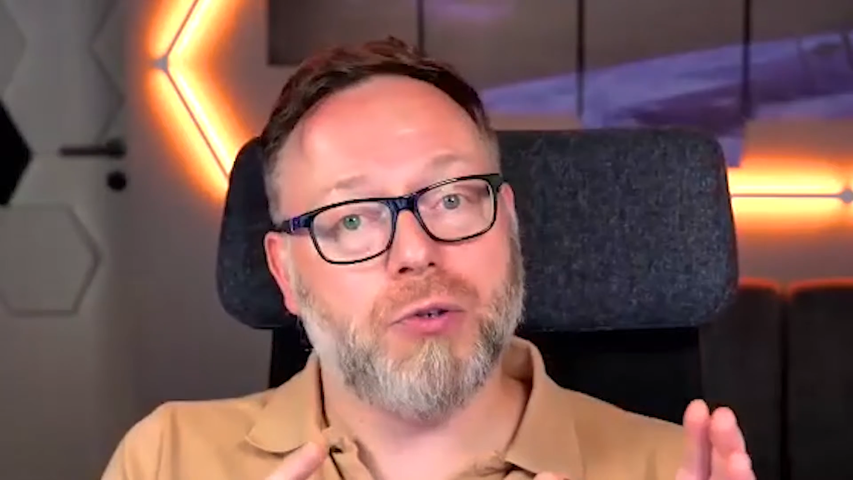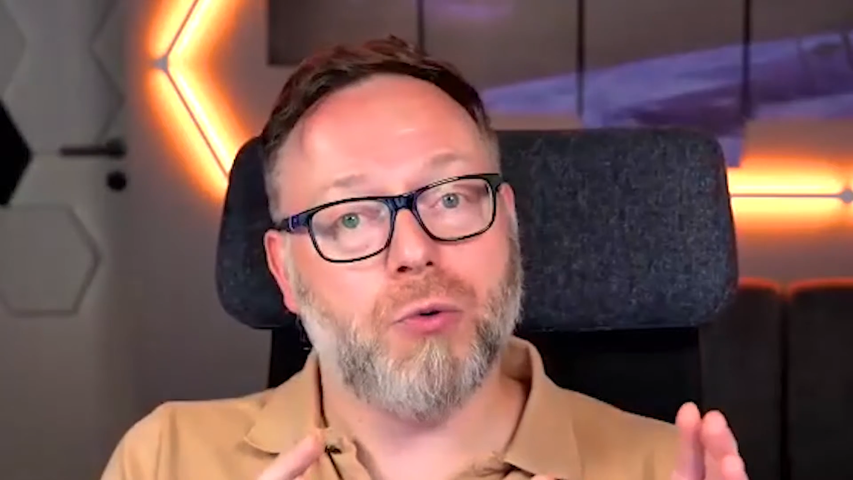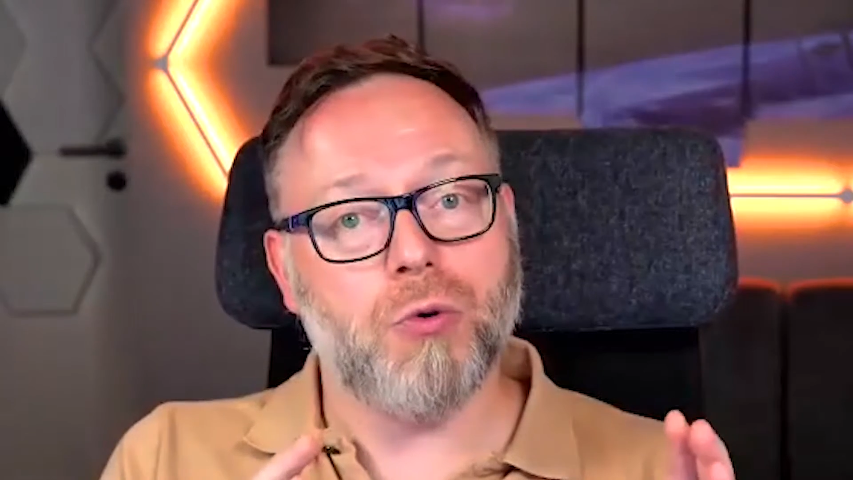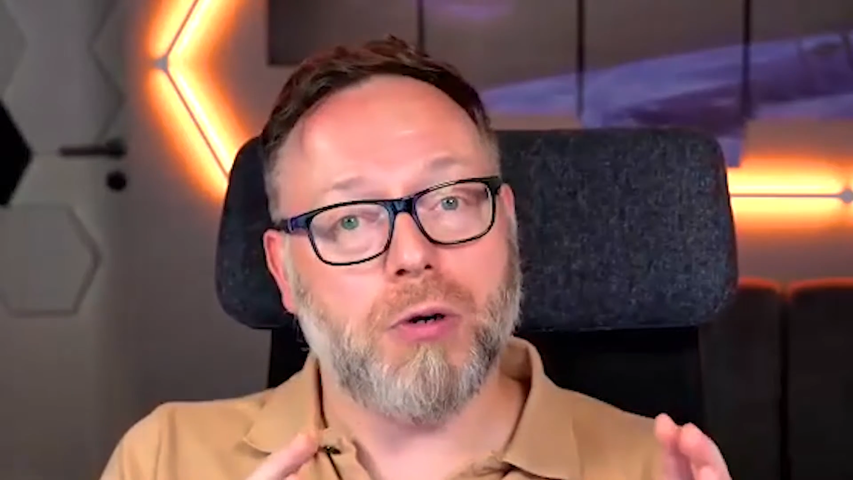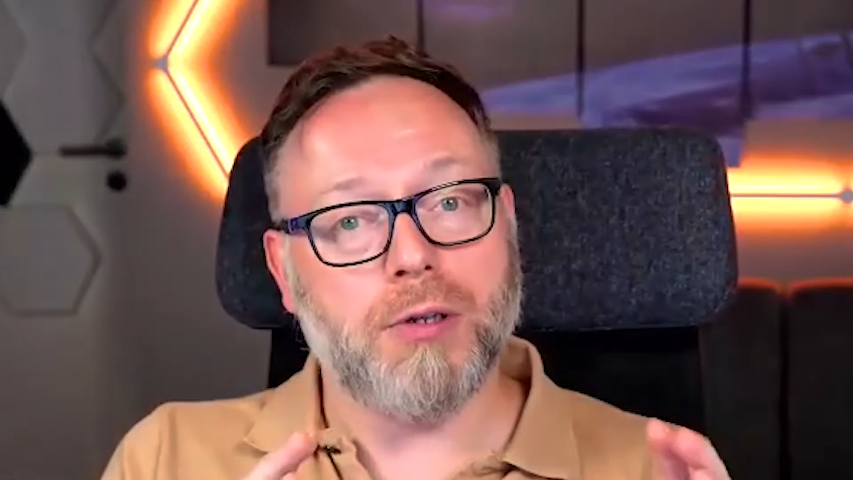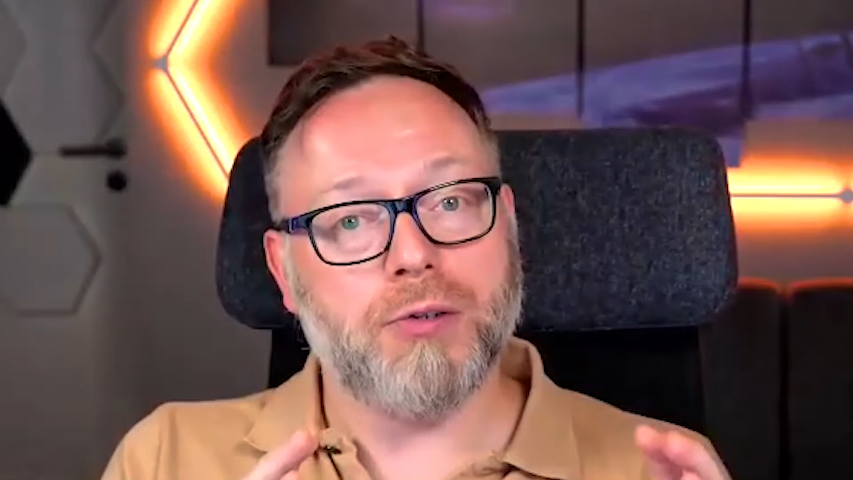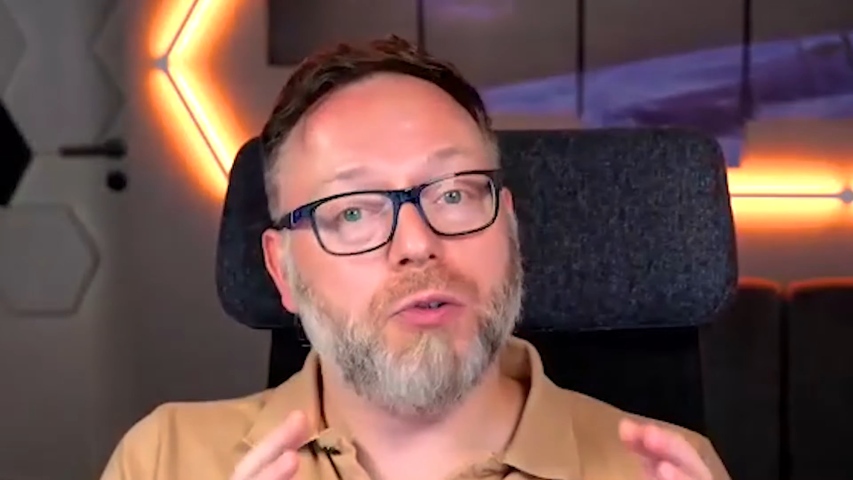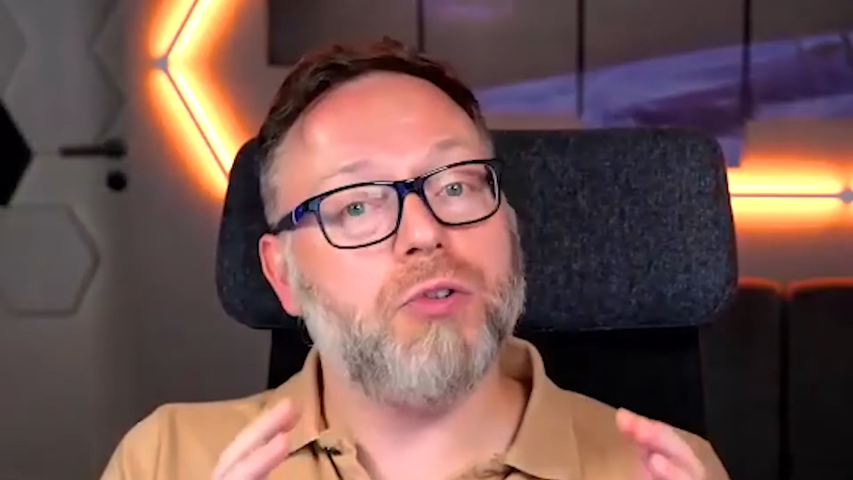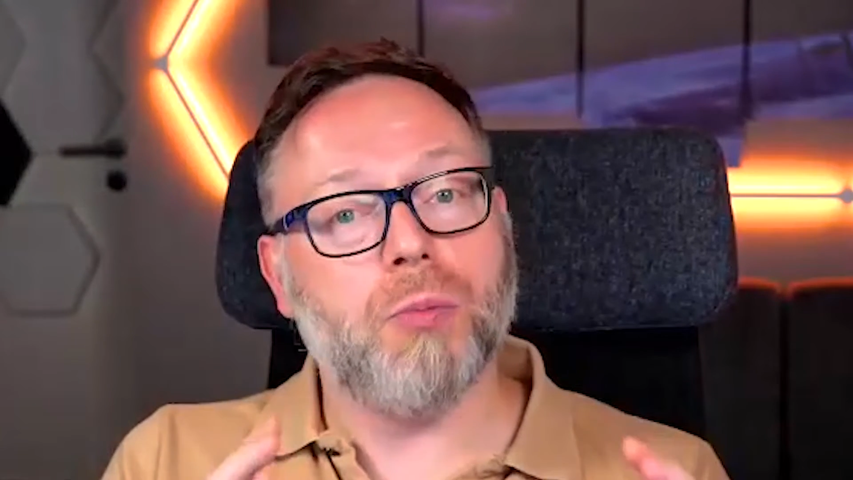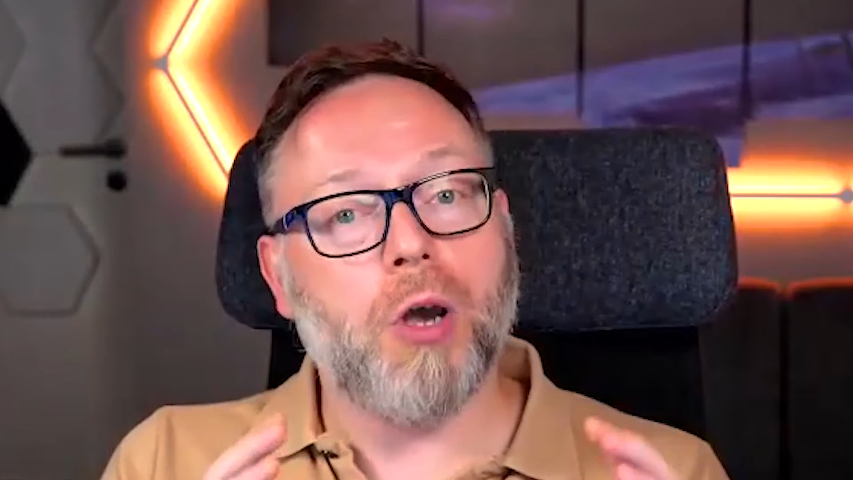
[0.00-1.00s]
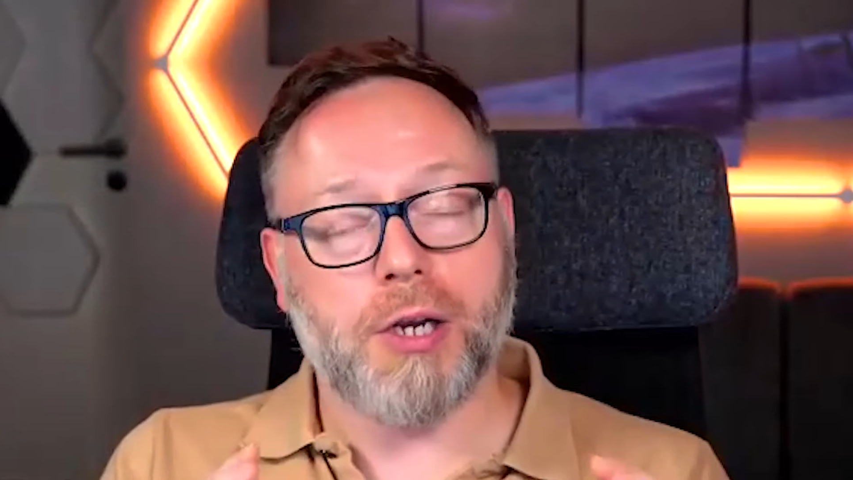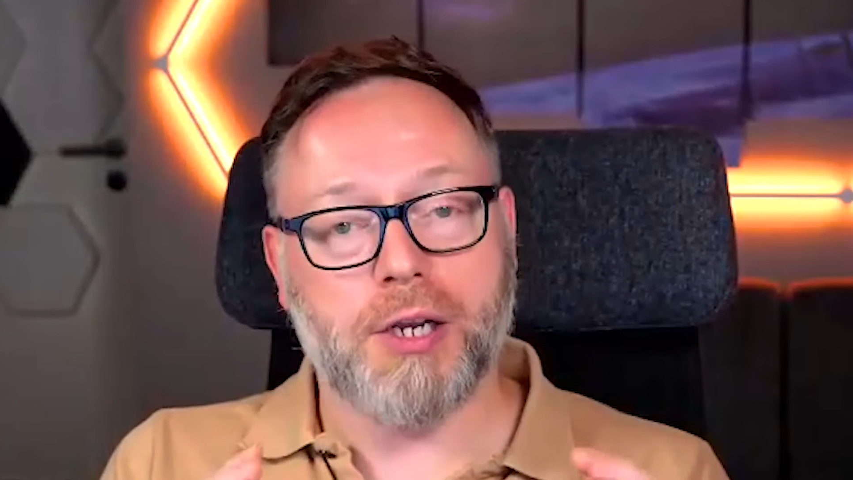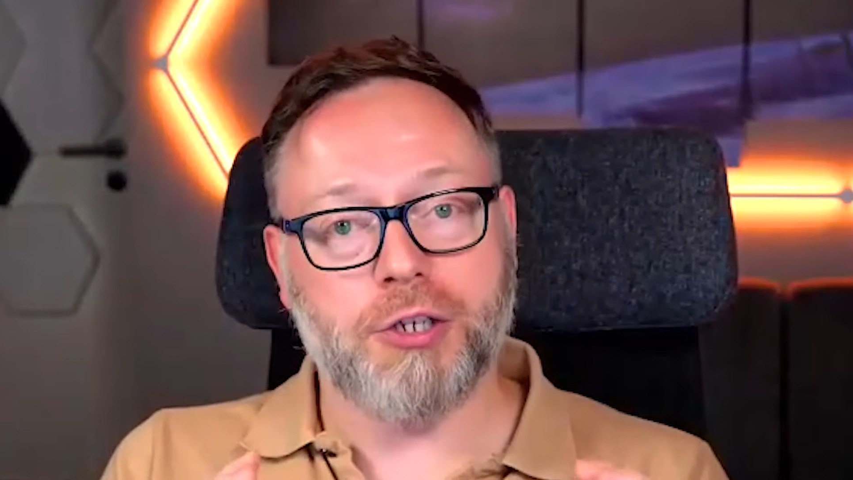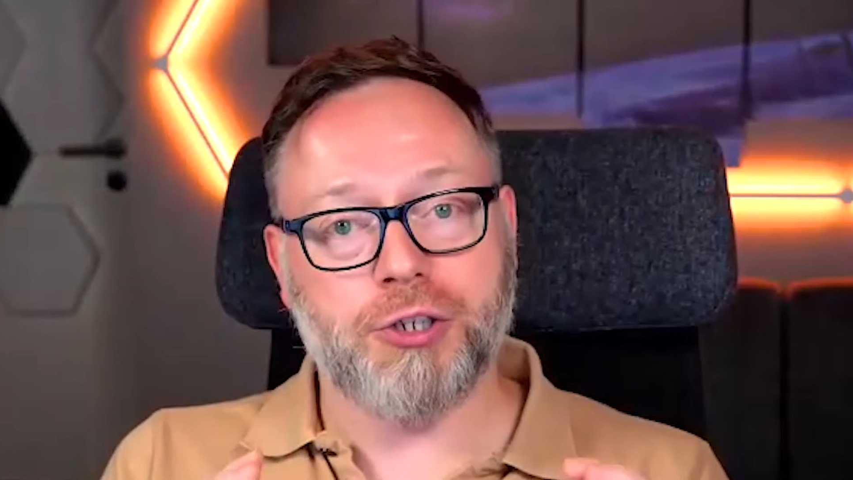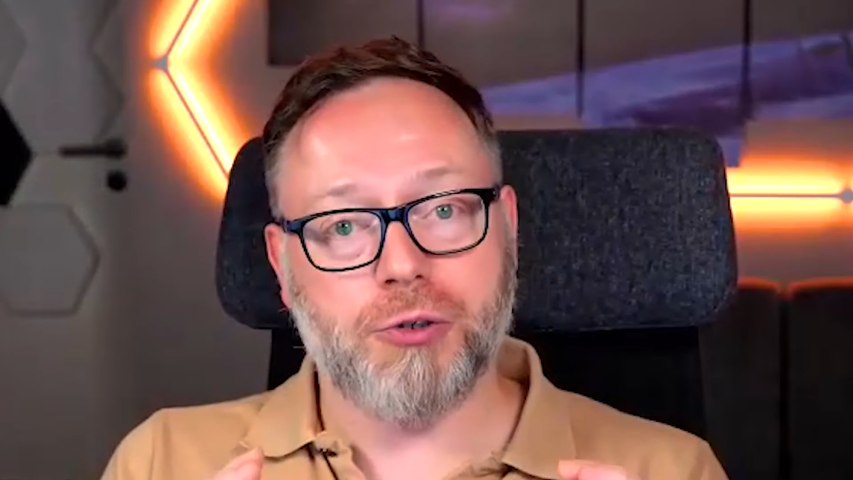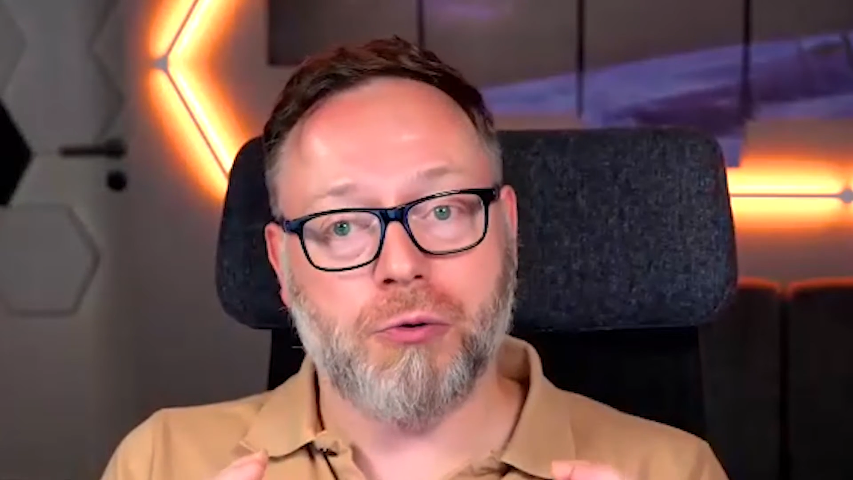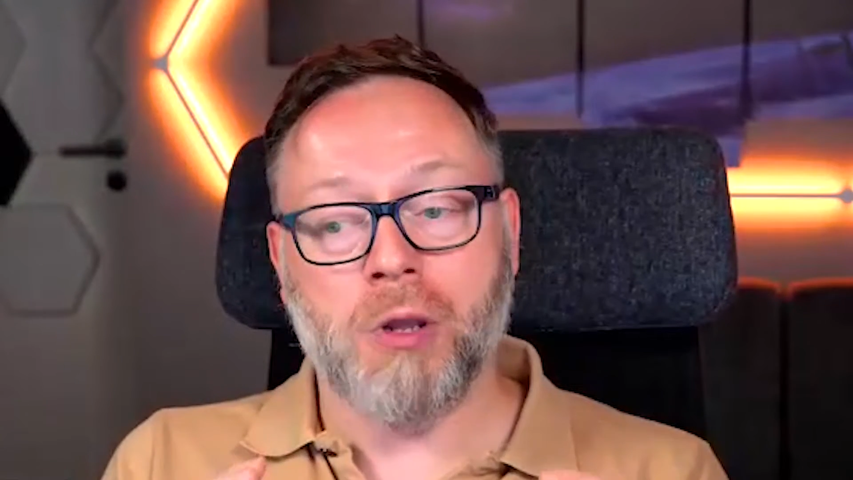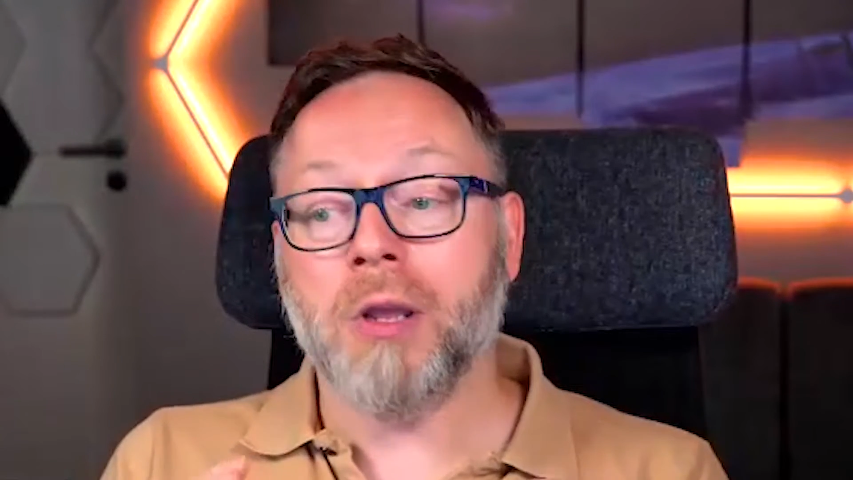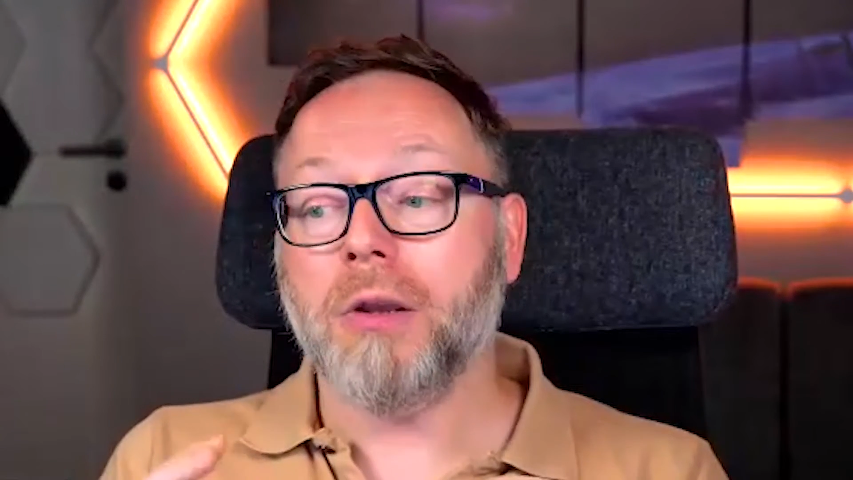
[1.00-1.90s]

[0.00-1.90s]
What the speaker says: tools to spot an issue,